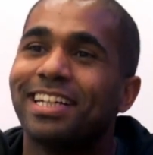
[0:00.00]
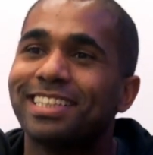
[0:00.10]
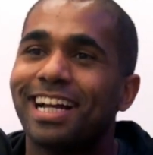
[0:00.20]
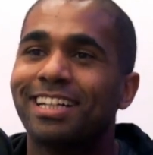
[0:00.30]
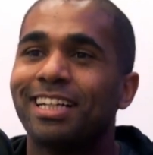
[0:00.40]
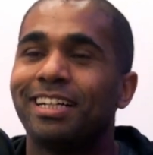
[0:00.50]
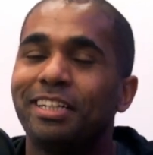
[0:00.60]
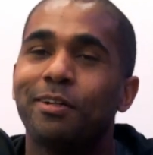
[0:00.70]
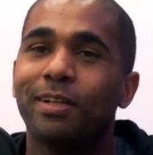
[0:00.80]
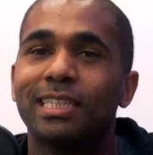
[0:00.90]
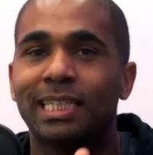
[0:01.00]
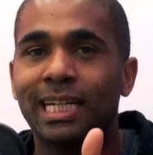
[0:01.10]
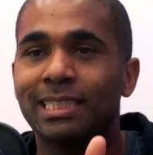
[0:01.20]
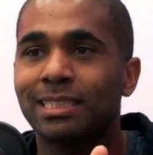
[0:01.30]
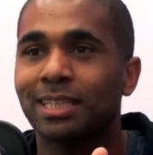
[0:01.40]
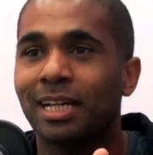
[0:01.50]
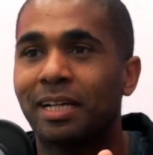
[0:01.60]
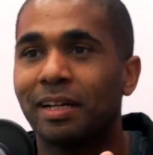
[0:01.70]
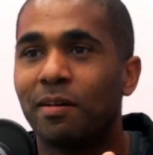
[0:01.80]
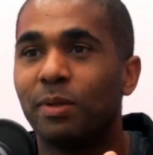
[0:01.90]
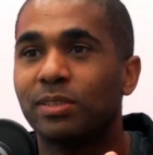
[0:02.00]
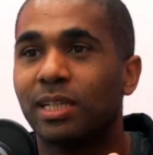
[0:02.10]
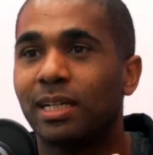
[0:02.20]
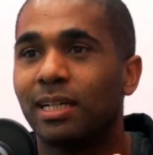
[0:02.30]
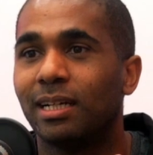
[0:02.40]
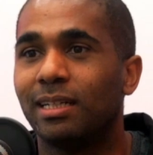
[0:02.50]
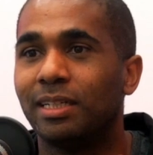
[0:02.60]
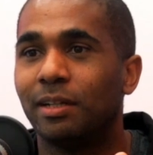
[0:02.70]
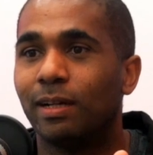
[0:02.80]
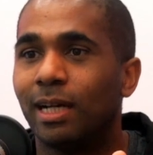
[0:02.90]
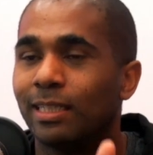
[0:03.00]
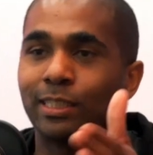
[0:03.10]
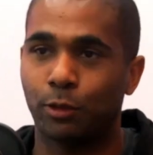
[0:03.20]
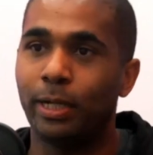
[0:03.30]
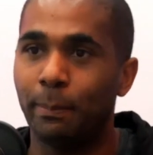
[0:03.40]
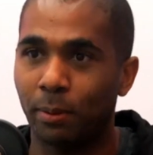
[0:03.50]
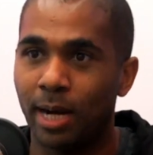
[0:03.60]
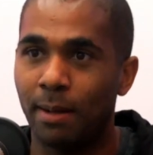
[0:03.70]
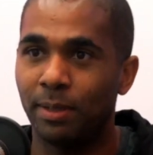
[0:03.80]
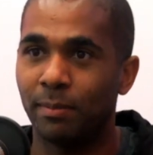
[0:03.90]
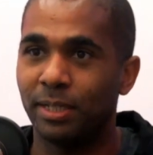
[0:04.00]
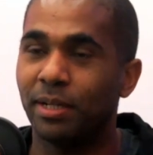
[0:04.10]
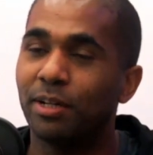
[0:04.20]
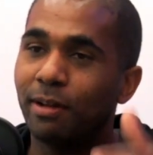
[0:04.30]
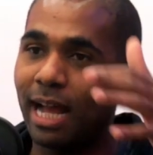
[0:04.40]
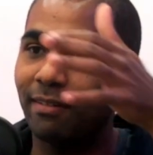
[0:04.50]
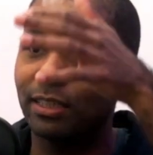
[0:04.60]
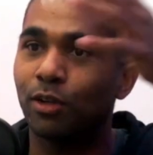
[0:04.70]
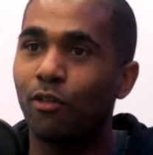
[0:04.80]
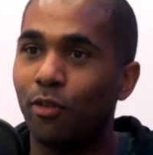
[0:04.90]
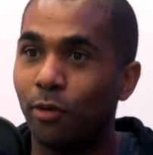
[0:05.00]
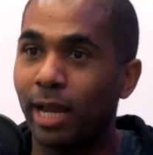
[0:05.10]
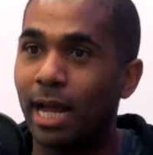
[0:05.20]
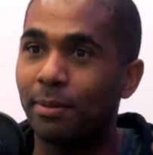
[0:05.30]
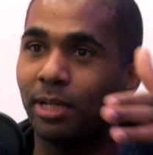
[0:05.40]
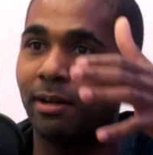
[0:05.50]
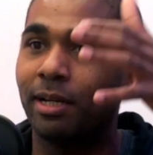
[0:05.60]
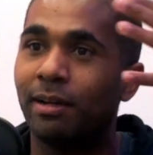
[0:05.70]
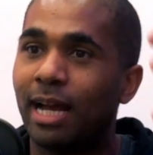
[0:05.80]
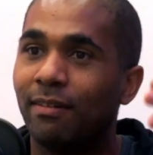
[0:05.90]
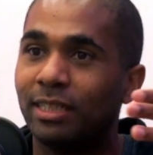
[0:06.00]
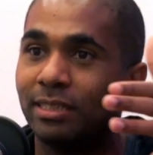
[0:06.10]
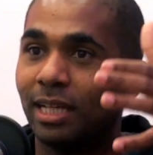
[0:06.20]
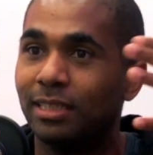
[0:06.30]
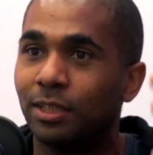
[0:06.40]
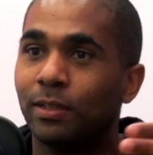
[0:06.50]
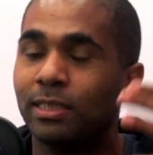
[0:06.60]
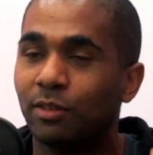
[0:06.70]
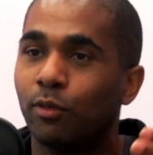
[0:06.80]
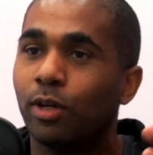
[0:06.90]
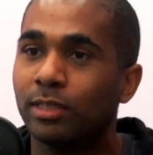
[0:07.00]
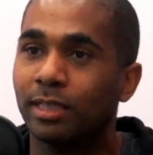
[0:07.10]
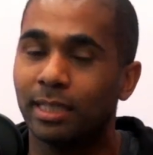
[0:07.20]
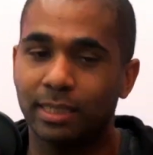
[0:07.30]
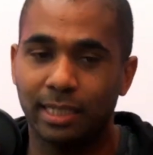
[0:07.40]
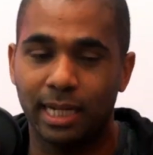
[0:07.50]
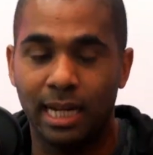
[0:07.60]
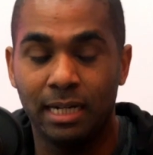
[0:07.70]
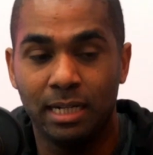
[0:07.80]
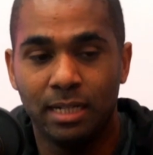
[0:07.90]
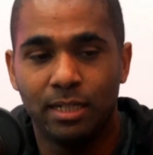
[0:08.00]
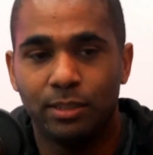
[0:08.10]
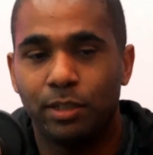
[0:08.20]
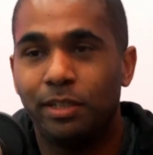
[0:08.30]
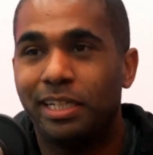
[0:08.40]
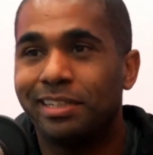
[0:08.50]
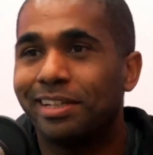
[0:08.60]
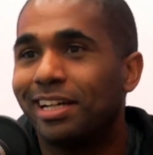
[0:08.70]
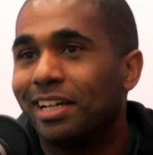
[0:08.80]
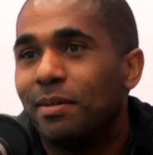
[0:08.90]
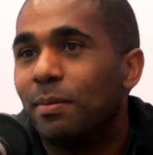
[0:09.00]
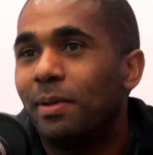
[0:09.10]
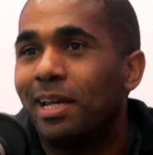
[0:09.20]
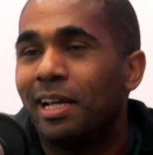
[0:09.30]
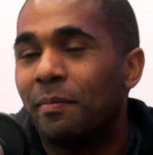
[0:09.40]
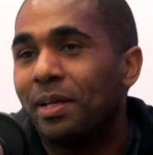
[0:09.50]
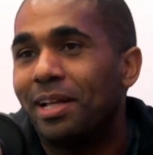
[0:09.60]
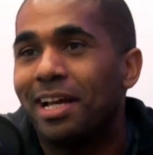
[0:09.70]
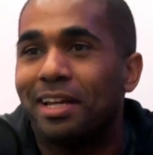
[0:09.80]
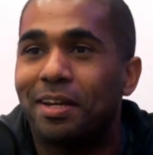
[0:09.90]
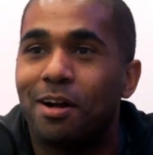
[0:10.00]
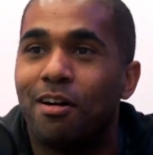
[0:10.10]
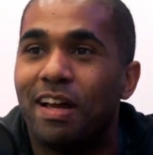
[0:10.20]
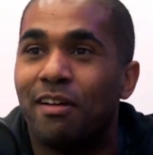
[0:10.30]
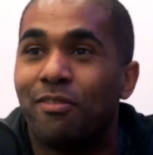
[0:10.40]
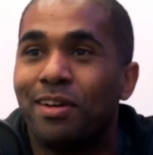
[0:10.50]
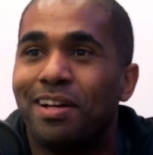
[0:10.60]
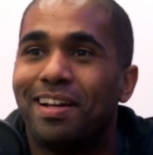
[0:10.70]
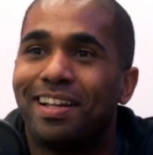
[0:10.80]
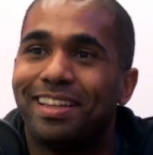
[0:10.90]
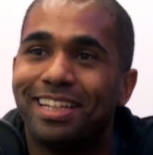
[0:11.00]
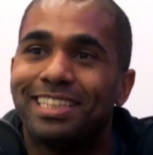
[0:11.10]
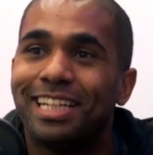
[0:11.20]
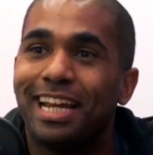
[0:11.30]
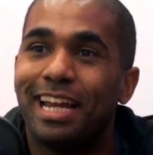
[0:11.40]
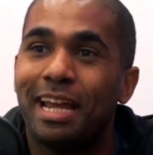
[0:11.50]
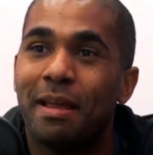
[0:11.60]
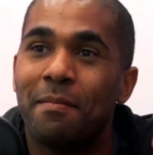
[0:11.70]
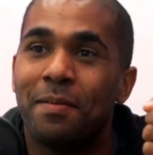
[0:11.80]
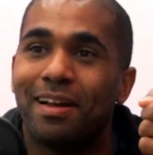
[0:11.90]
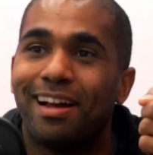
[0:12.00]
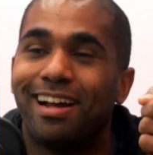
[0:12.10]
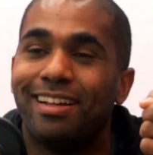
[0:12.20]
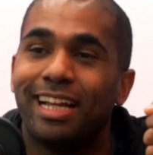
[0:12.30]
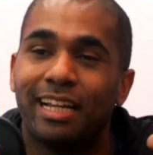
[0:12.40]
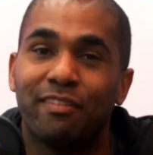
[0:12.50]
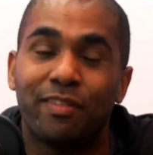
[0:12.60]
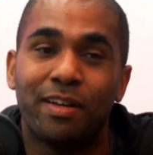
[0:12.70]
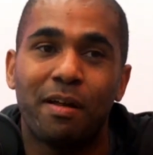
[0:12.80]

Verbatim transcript: Yeah. You know, like text is like almost like a, you know, a discrete problem. You know, you have this whole vocabulary, you have these like tokens of words and things like that. So you can, like a human being can be like, you know, if this name, like if